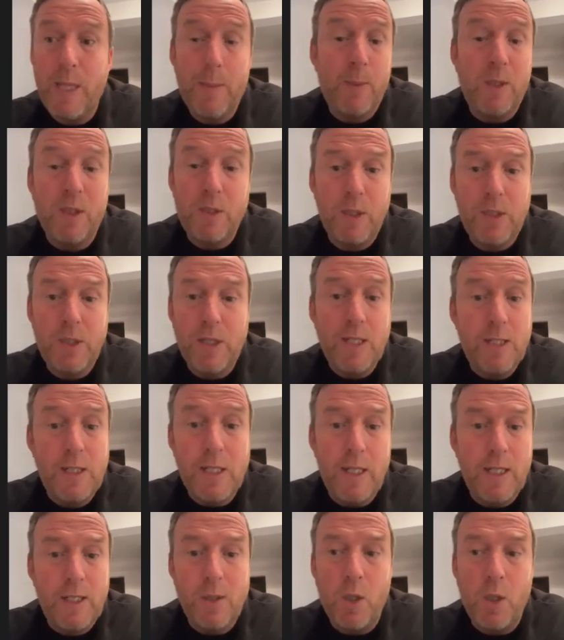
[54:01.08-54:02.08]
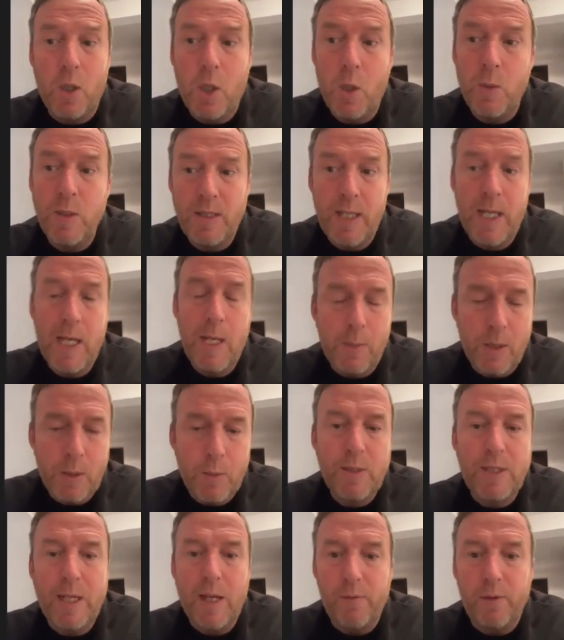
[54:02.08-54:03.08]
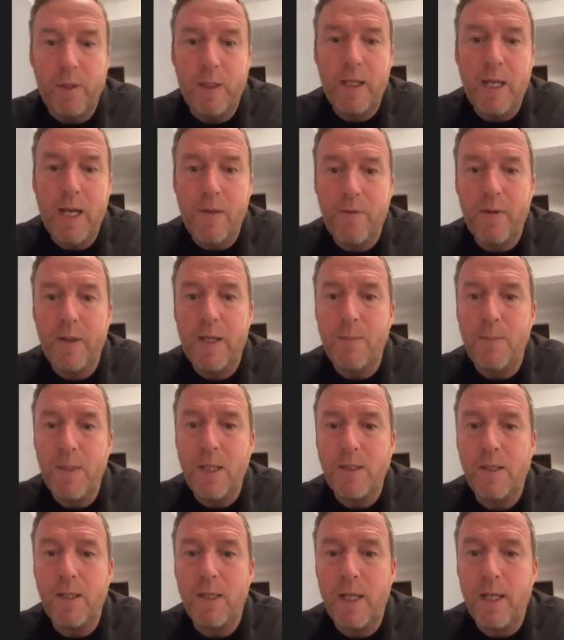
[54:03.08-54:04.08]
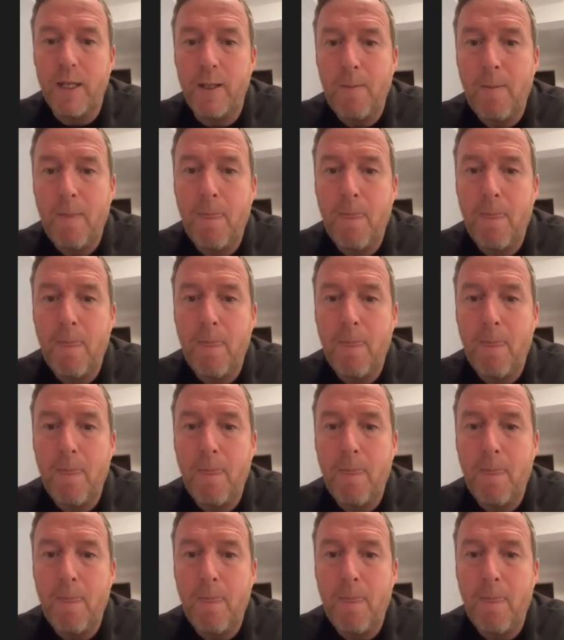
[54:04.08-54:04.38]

people are suggesting it's not always there, but it was definitely there for them yesterday.